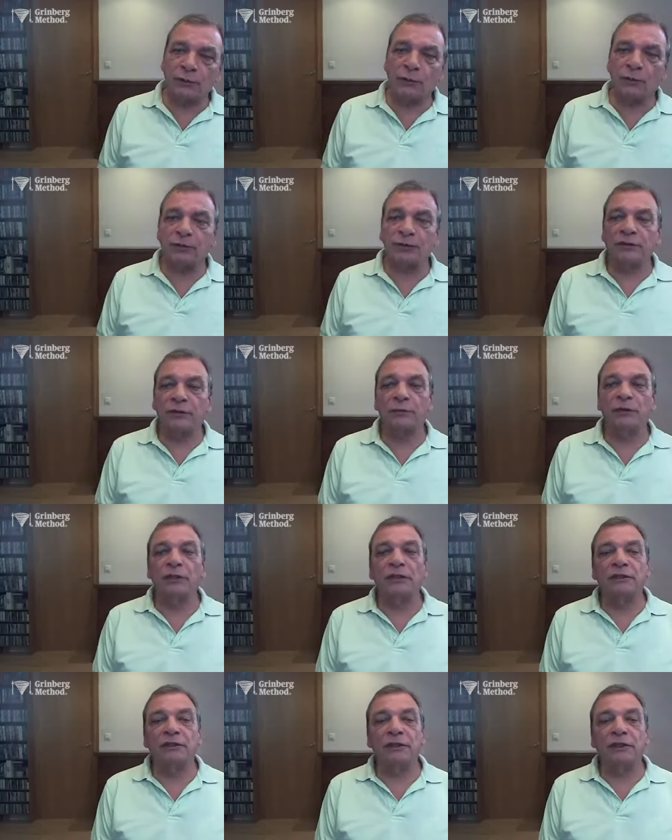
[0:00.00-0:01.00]

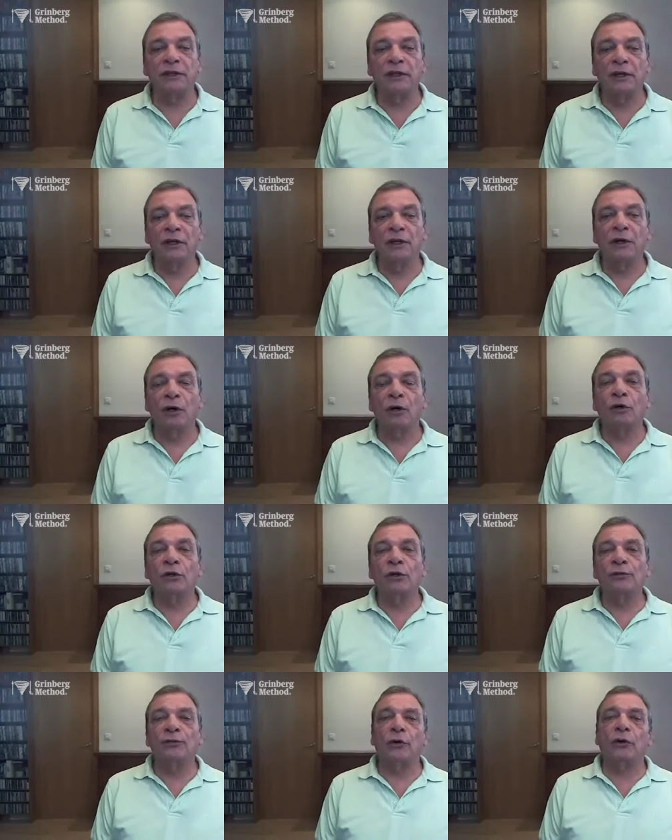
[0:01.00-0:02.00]
responsibility
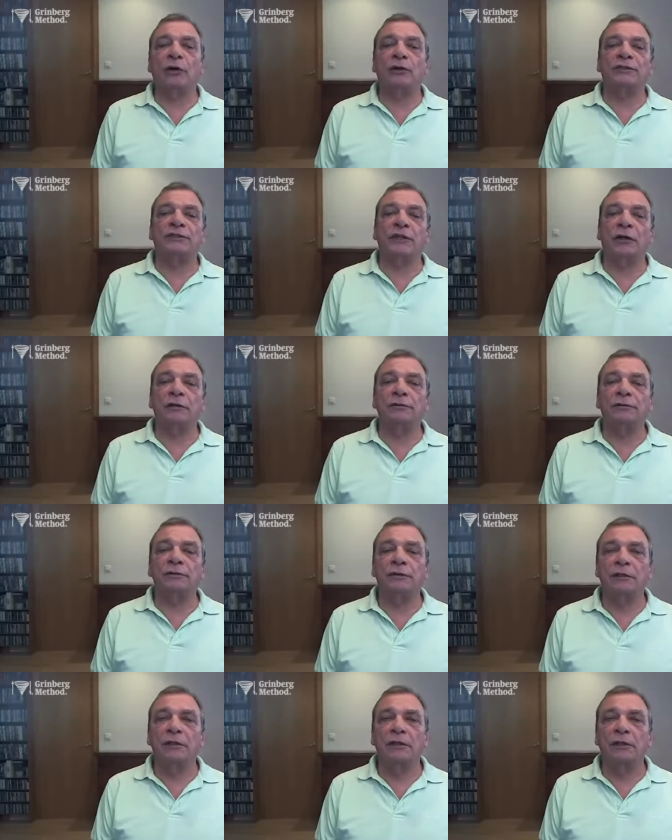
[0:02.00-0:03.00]
only for
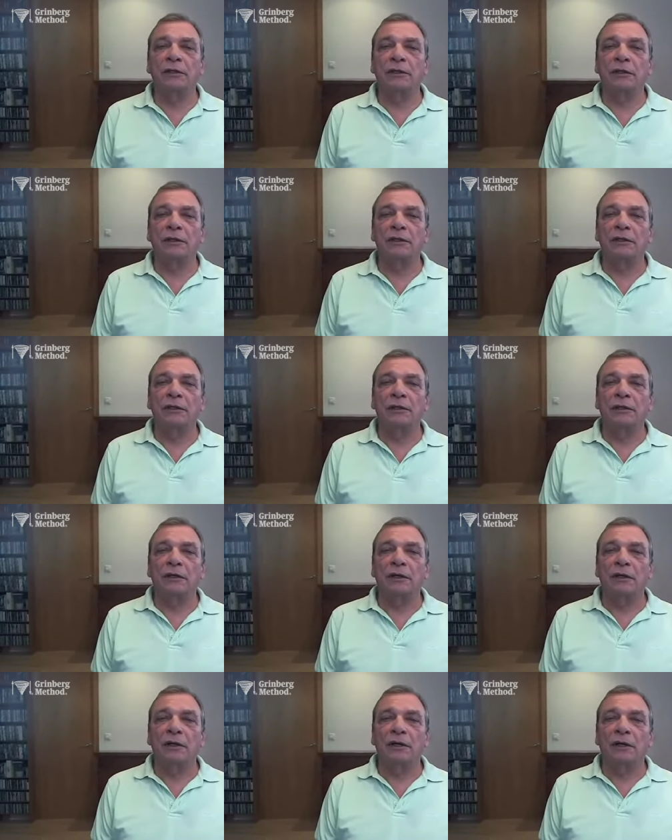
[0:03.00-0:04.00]
ourselves,
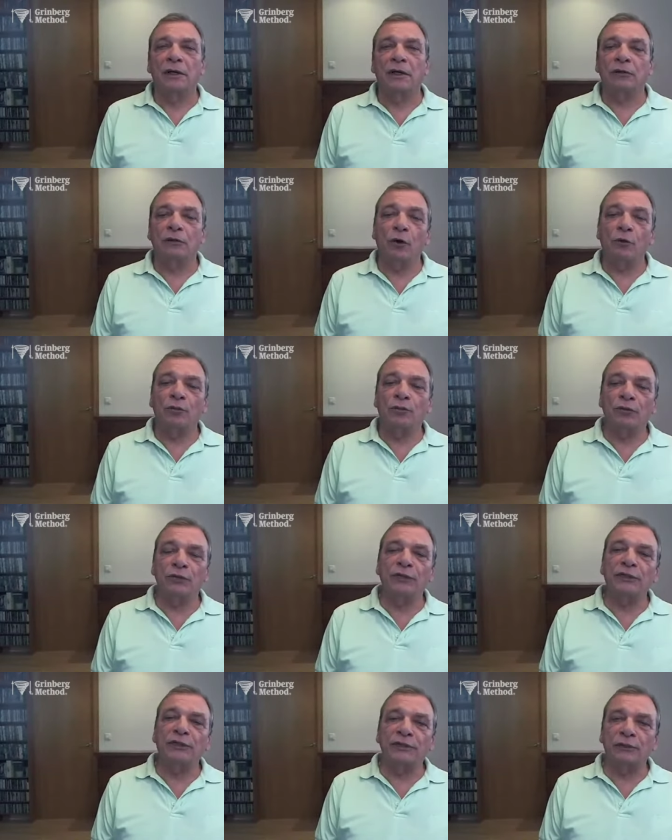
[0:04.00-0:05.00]
and
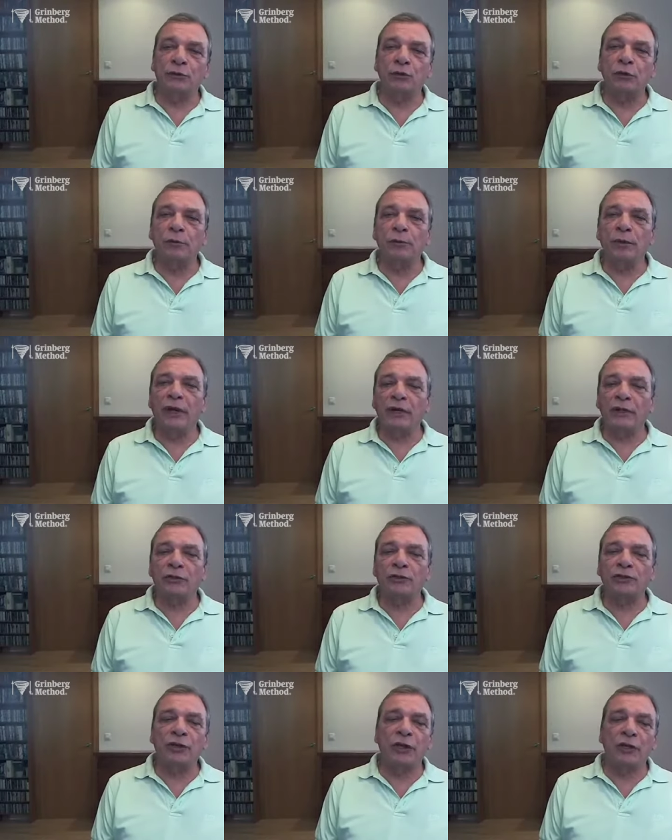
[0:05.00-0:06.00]
hopefully this will make a
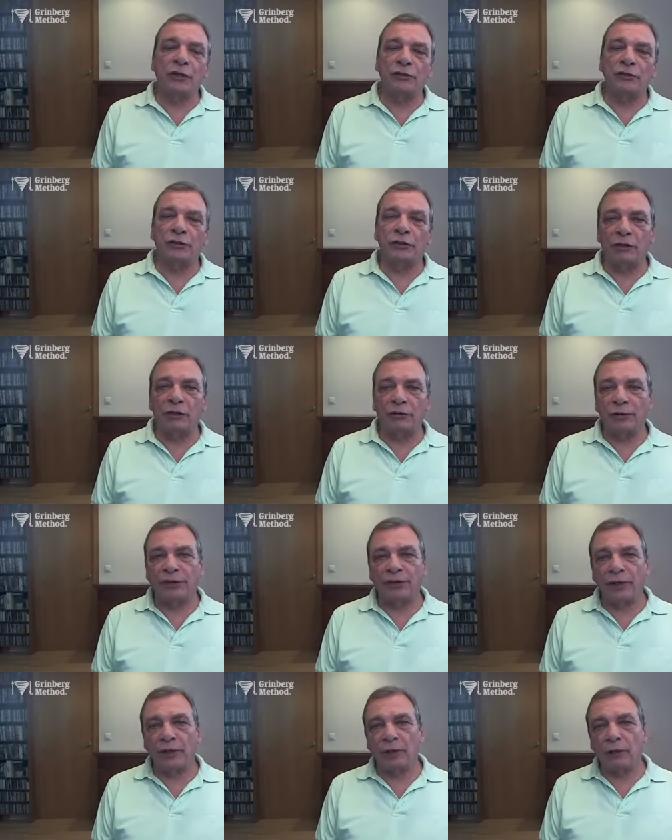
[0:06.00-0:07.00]
change in
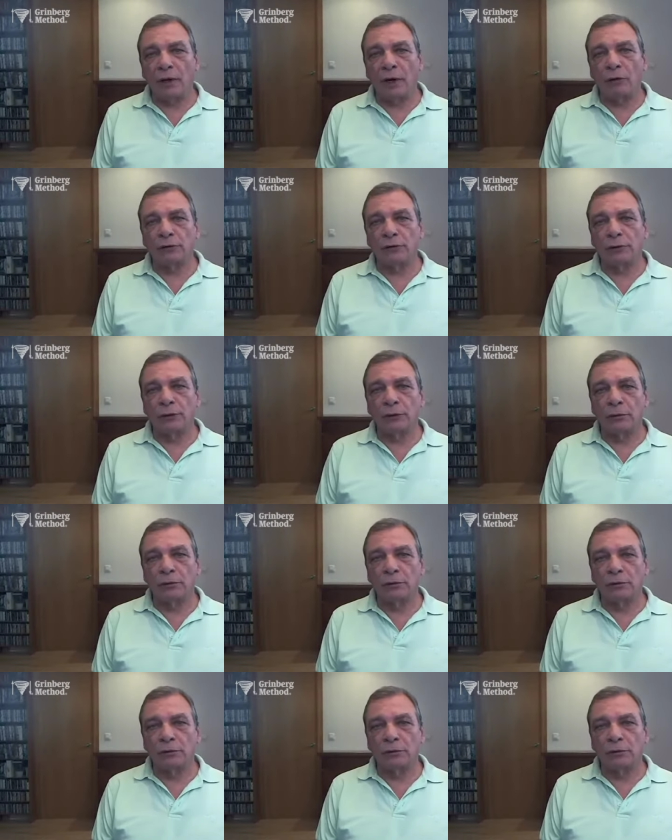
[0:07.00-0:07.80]
everything around you.